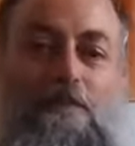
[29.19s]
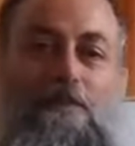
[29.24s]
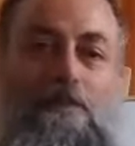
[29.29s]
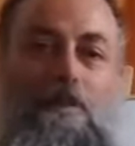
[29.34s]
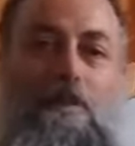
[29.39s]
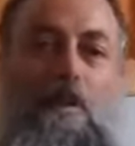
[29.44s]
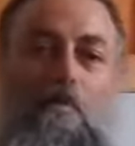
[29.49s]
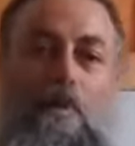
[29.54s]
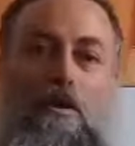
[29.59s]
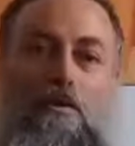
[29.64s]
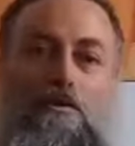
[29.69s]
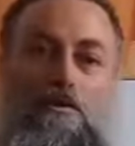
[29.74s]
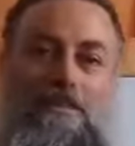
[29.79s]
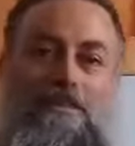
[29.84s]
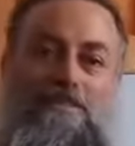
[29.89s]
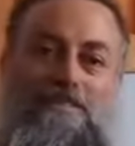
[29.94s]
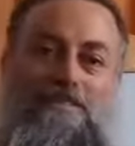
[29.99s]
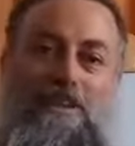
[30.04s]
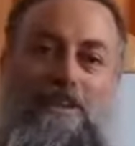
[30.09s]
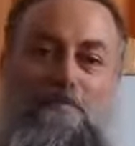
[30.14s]
Okay, apparently
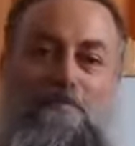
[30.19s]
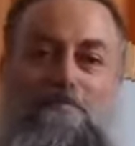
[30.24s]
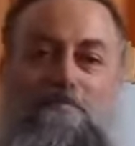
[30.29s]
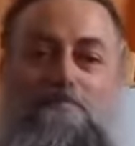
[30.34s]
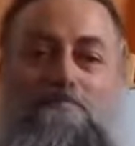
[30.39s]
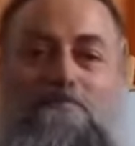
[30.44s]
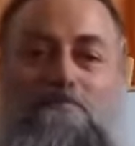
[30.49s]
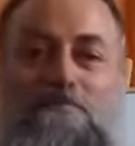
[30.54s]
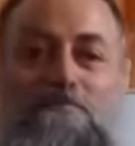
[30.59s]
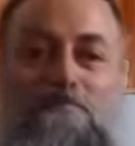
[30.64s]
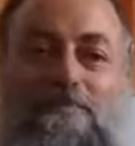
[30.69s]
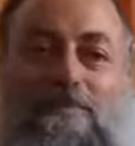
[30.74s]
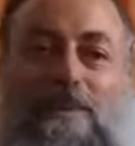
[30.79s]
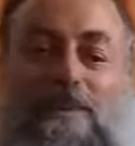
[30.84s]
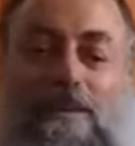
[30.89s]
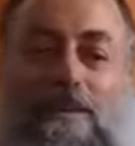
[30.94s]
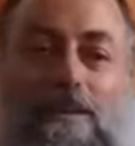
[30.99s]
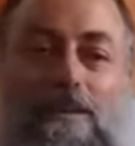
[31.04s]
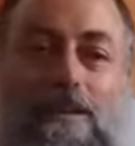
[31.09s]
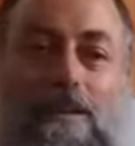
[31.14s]
it's time.
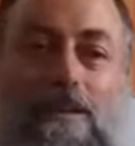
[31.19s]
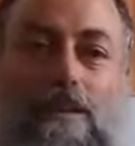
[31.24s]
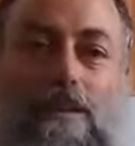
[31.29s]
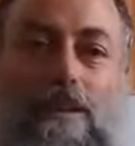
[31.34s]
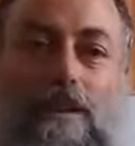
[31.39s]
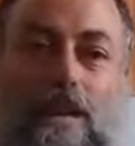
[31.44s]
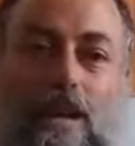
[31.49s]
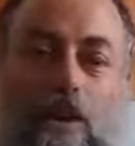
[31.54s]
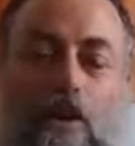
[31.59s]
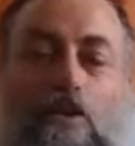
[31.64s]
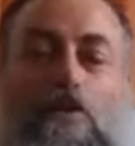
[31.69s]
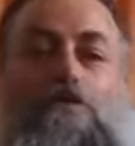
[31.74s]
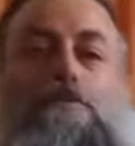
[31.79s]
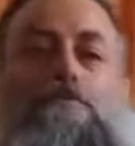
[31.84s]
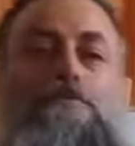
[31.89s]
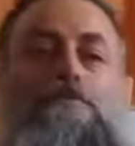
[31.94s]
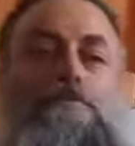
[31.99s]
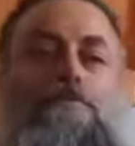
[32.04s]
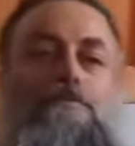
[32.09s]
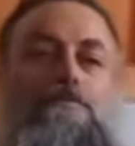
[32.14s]
Hello,